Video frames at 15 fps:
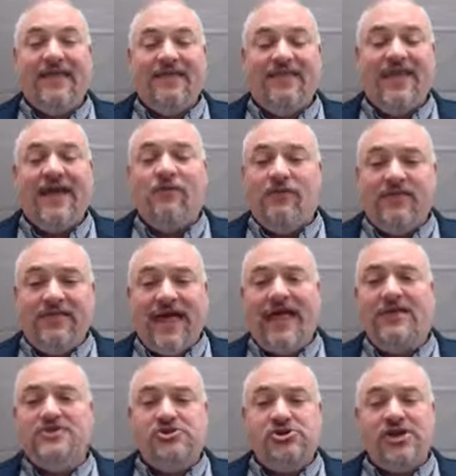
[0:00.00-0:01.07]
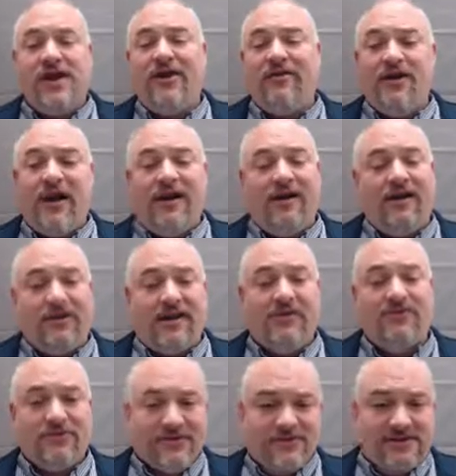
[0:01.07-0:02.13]
they will then generate an
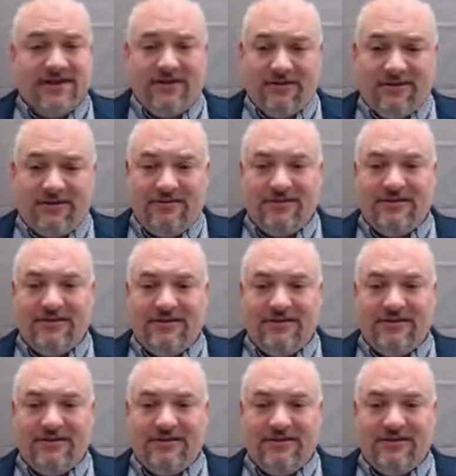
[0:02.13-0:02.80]
electrical signal,